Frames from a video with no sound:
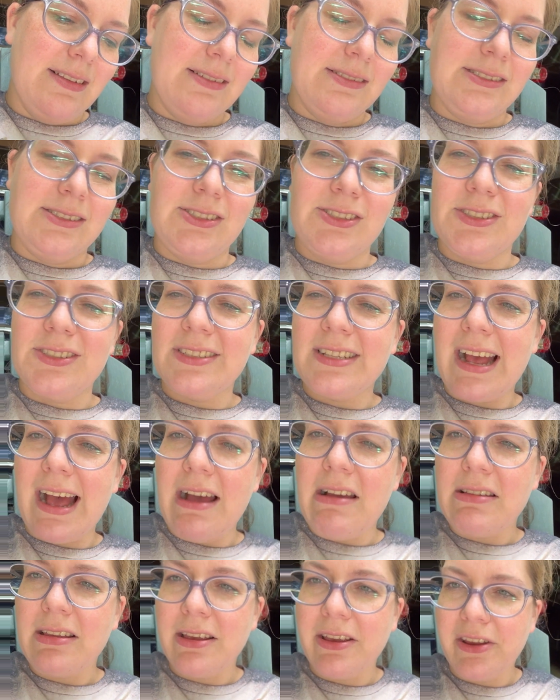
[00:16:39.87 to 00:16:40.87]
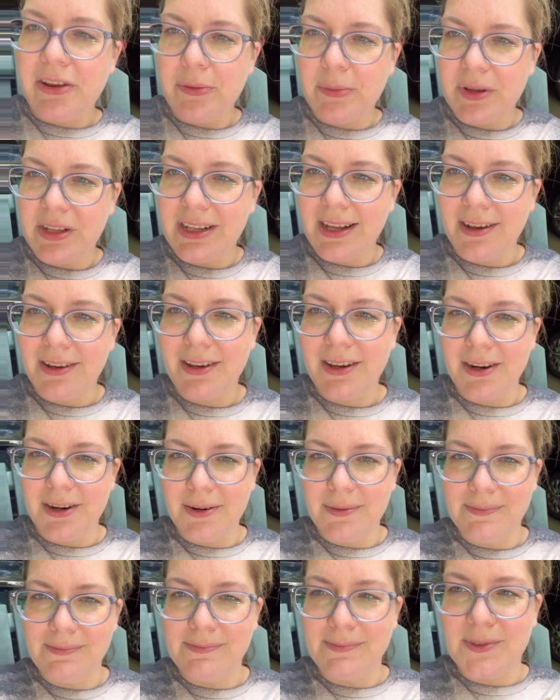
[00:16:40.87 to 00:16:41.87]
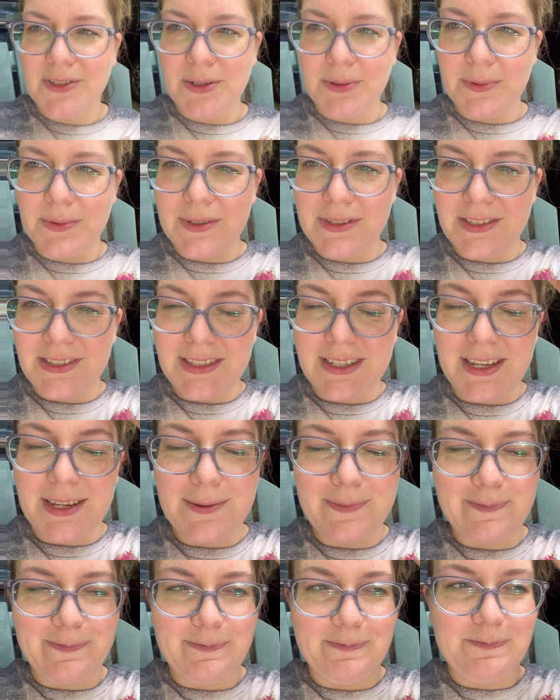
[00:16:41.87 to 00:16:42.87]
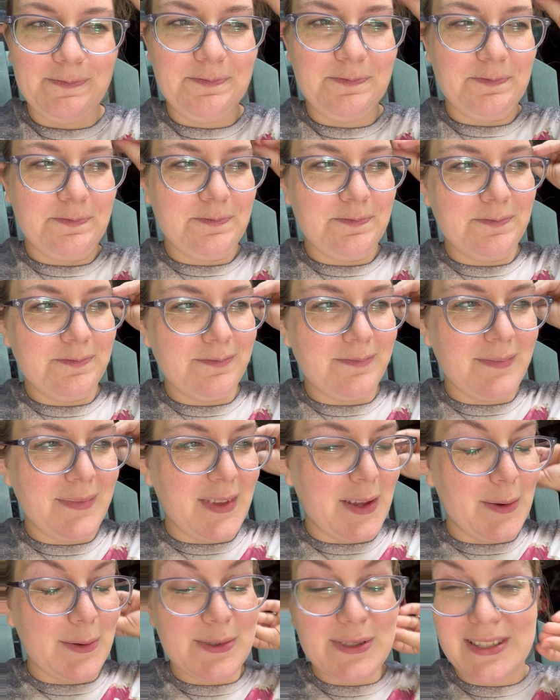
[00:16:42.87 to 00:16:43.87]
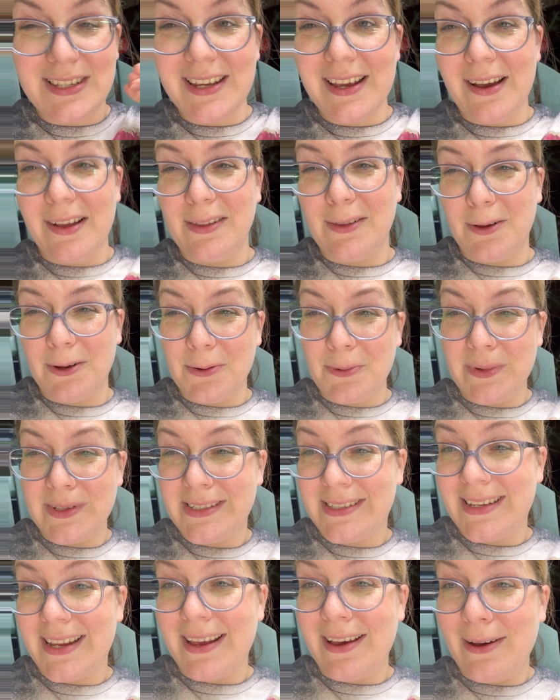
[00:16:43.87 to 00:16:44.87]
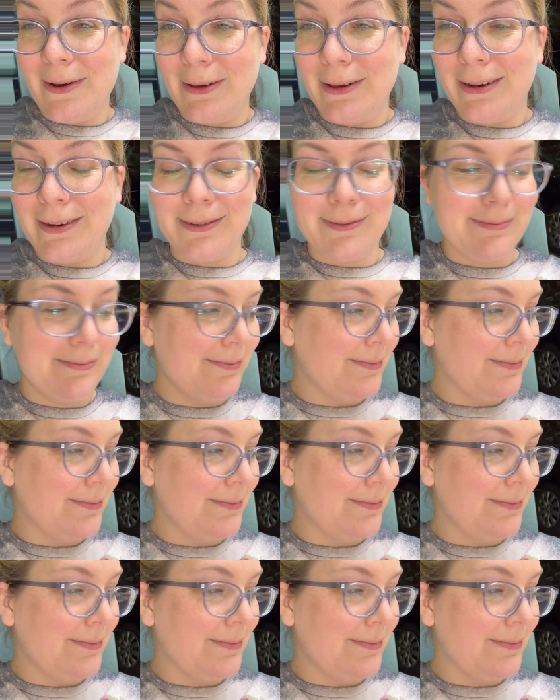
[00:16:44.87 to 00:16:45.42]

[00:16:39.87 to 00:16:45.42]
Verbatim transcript: It's just hot and humid out here, so we'll see. See how long we stay out here.